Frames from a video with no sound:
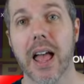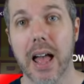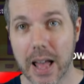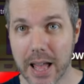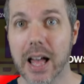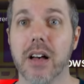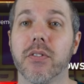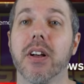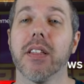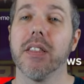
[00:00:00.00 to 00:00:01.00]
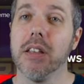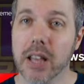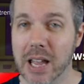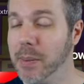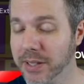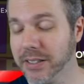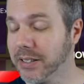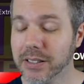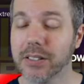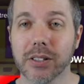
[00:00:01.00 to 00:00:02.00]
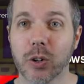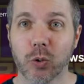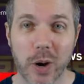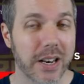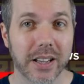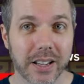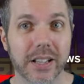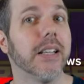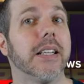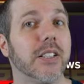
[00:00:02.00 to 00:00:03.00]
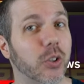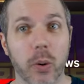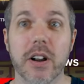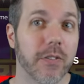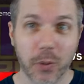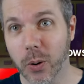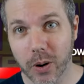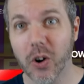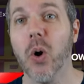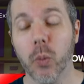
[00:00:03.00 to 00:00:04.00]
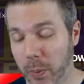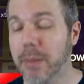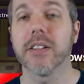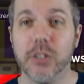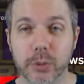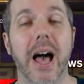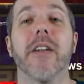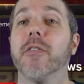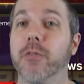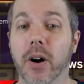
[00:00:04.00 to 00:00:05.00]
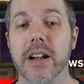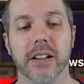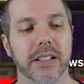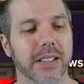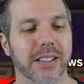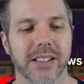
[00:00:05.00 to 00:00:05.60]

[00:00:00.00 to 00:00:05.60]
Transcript: Have the ambulances ready. In twenty-four, we'll be able to do that finally.